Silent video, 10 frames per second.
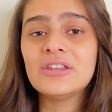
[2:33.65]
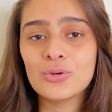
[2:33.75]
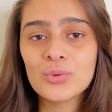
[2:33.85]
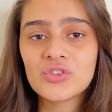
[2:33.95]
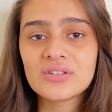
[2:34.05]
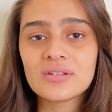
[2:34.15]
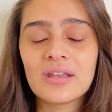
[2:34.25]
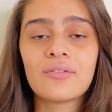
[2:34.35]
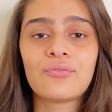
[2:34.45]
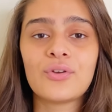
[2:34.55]
use
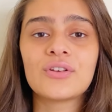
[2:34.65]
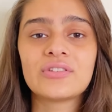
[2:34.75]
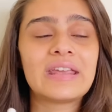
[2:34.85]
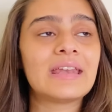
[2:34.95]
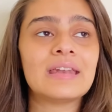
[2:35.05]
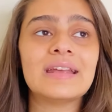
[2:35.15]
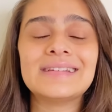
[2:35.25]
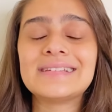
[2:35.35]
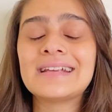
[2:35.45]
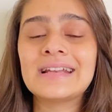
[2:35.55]
if your skin is
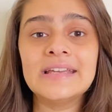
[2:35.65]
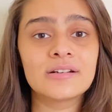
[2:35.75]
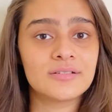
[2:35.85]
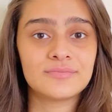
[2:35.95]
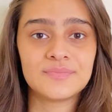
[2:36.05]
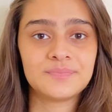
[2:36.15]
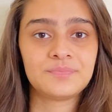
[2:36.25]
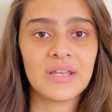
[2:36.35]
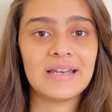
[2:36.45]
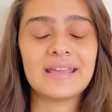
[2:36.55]
clear,
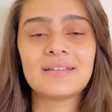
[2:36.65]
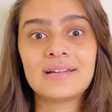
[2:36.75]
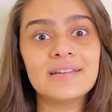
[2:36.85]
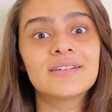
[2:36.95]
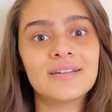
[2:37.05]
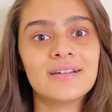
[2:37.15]
like clear.